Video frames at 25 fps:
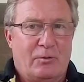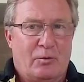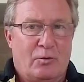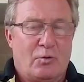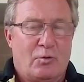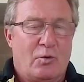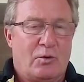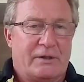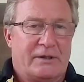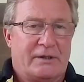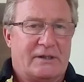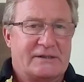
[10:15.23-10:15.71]

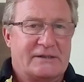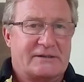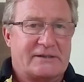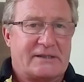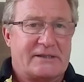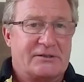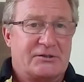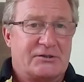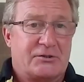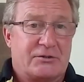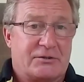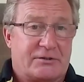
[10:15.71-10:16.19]

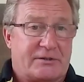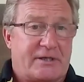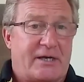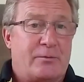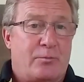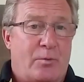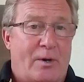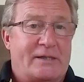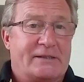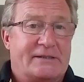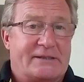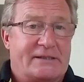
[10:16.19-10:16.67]
organisations,
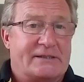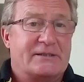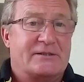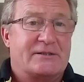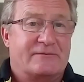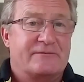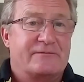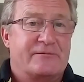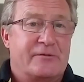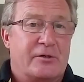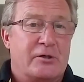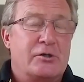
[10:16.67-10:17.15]
they went
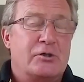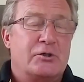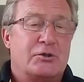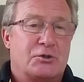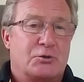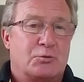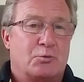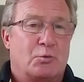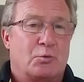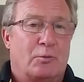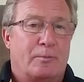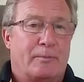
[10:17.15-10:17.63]
into
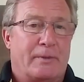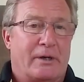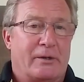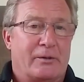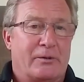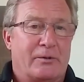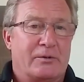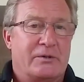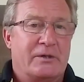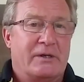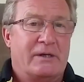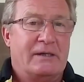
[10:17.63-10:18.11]
virtual
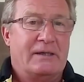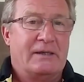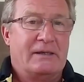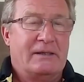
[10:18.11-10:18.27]
mode.